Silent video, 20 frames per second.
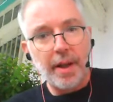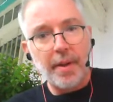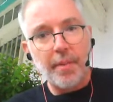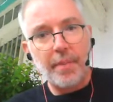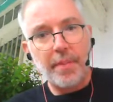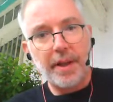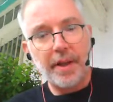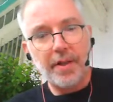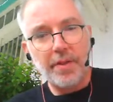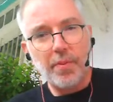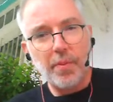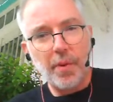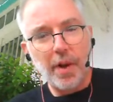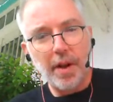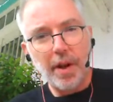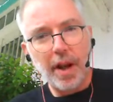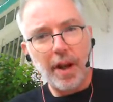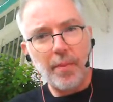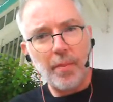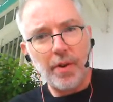because
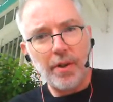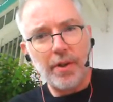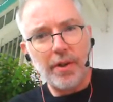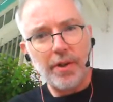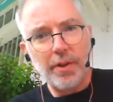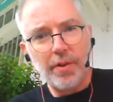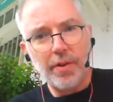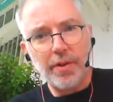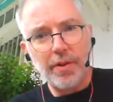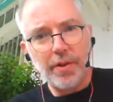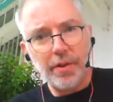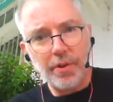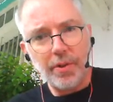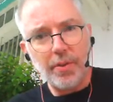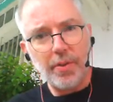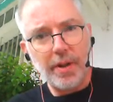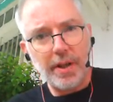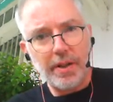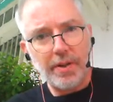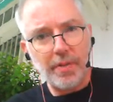what I want you to
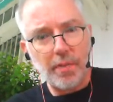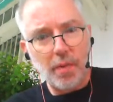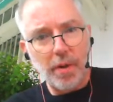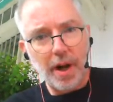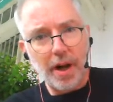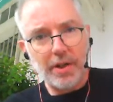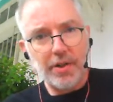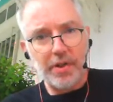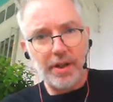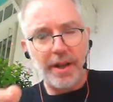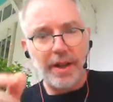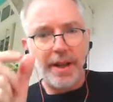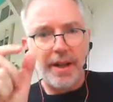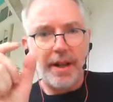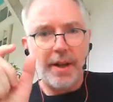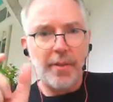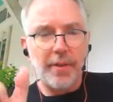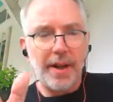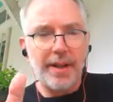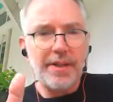do is watch,
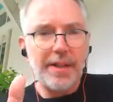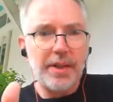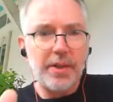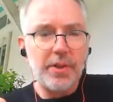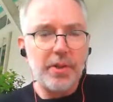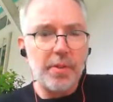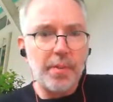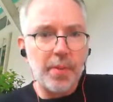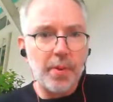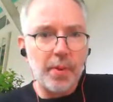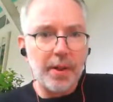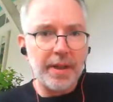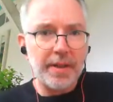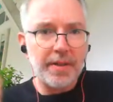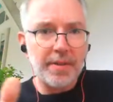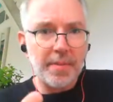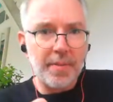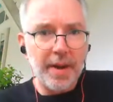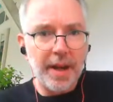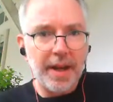and when I say two
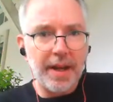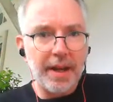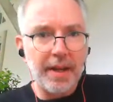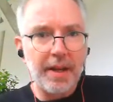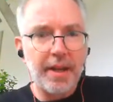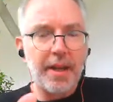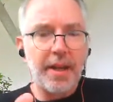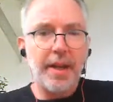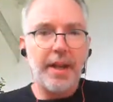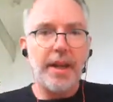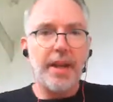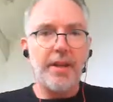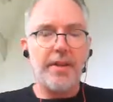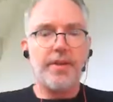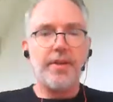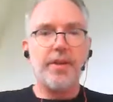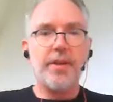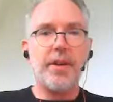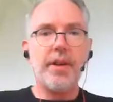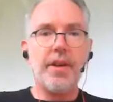points made, is
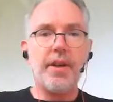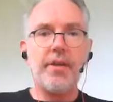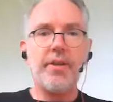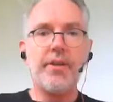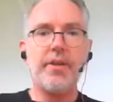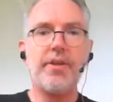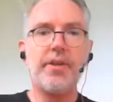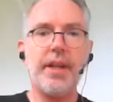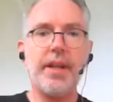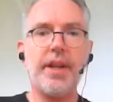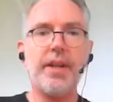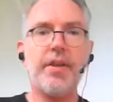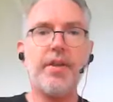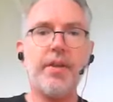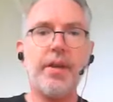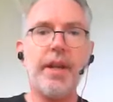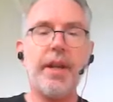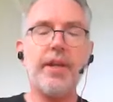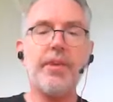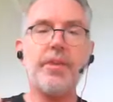to understand,
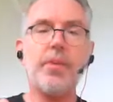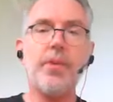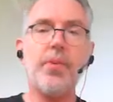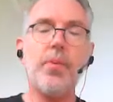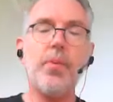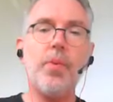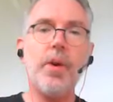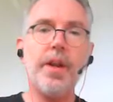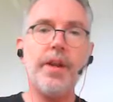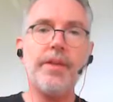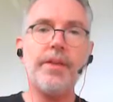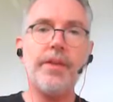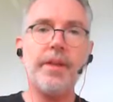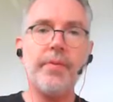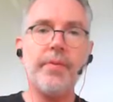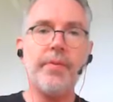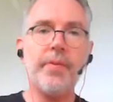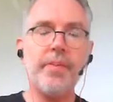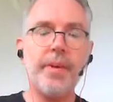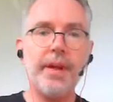okay, so what is the
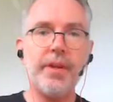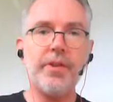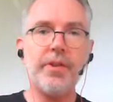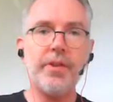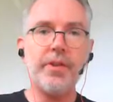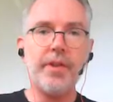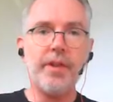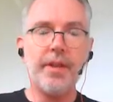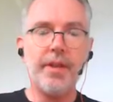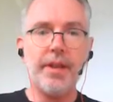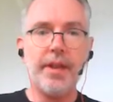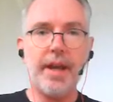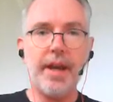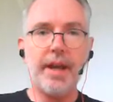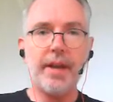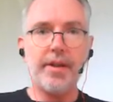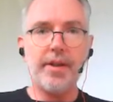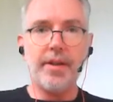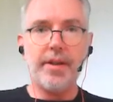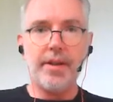information
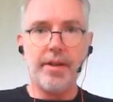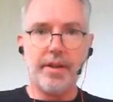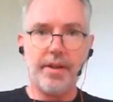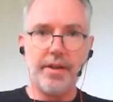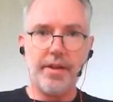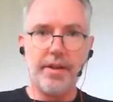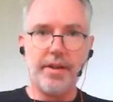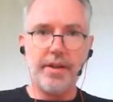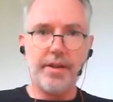that uh,